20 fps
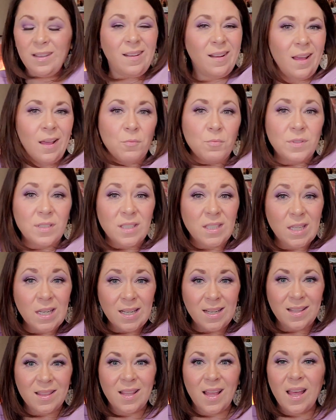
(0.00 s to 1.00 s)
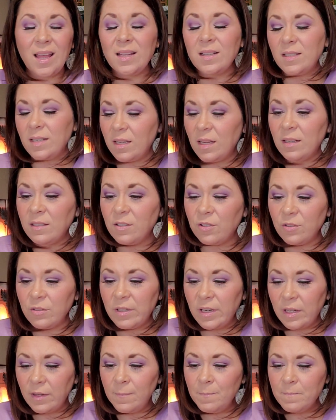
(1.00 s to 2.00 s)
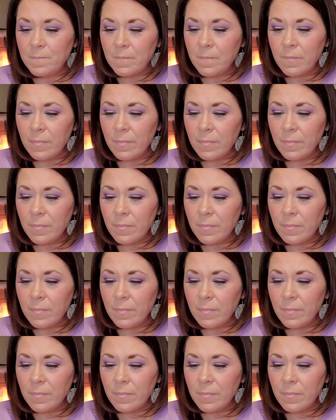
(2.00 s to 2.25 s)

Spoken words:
And I was sitting in that yesterday.